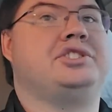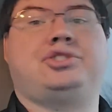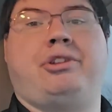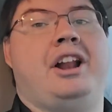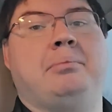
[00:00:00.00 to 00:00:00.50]

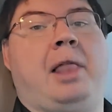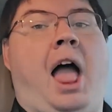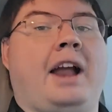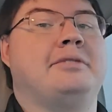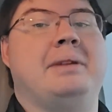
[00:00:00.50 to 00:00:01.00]
straight up
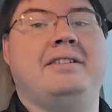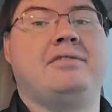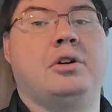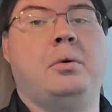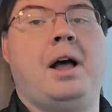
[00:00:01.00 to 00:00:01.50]
blocked me
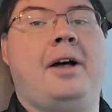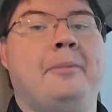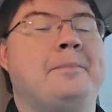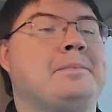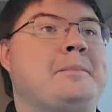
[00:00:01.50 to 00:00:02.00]
for a
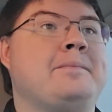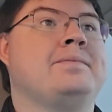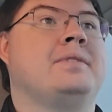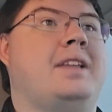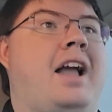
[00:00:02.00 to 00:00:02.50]
while.
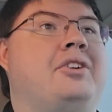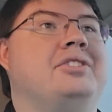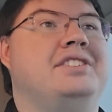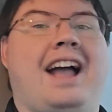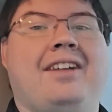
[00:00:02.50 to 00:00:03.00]
I
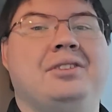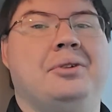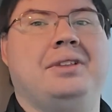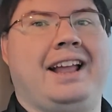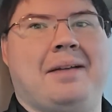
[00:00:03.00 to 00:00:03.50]
couldn't
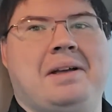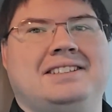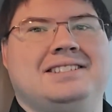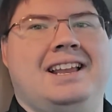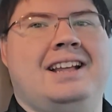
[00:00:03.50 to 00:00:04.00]
download like
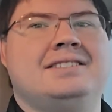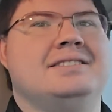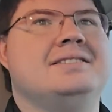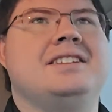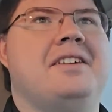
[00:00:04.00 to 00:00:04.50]
MX Linux
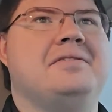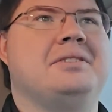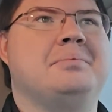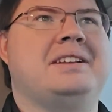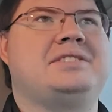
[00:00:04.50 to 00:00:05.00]
and stuff to
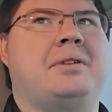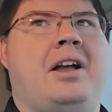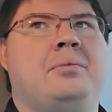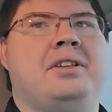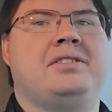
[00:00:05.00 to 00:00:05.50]
mess
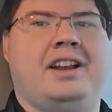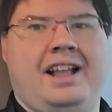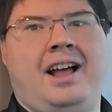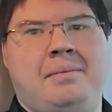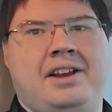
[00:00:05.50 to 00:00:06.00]
around with when I
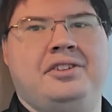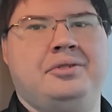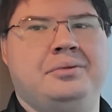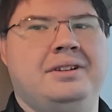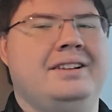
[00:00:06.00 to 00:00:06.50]
got my
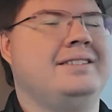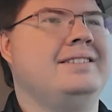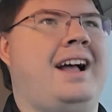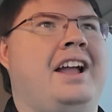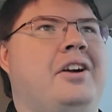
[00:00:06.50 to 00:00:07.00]
new
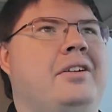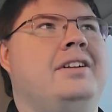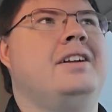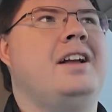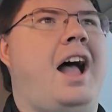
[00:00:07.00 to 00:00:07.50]

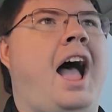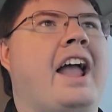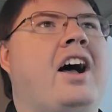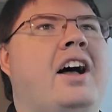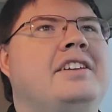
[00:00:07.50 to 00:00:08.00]

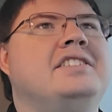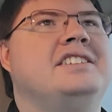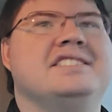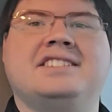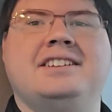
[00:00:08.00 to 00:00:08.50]
iOD
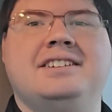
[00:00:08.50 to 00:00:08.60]
disk